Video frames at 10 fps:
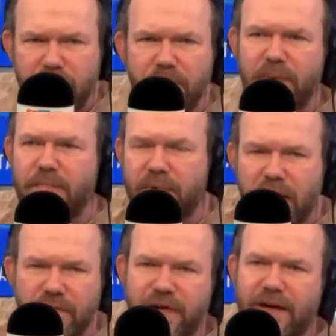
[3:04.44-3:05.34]
when people
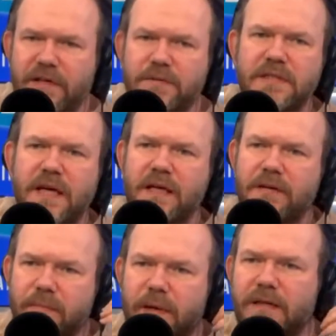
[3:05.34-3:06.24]
like Farage were telling
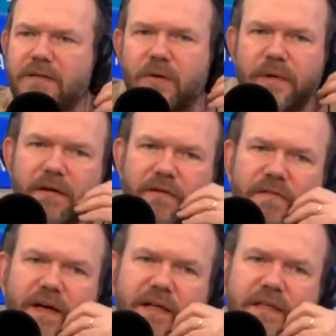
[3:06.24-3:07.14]
you about the domino
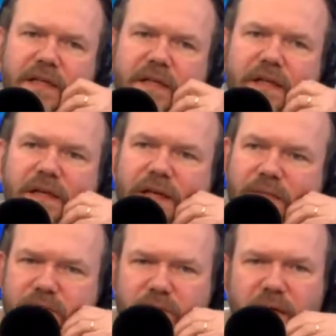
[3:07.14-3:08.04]
effect and it
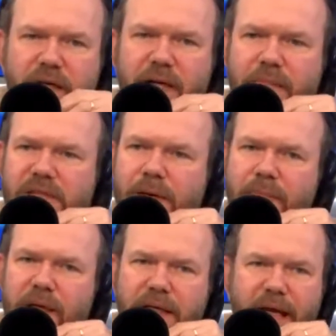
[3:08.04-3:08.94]
was all going to come
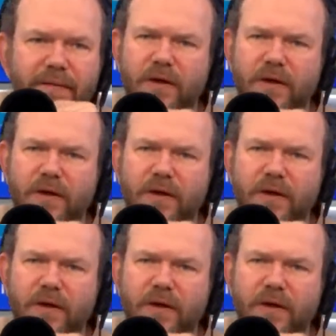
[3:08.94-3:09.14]
tumbling down?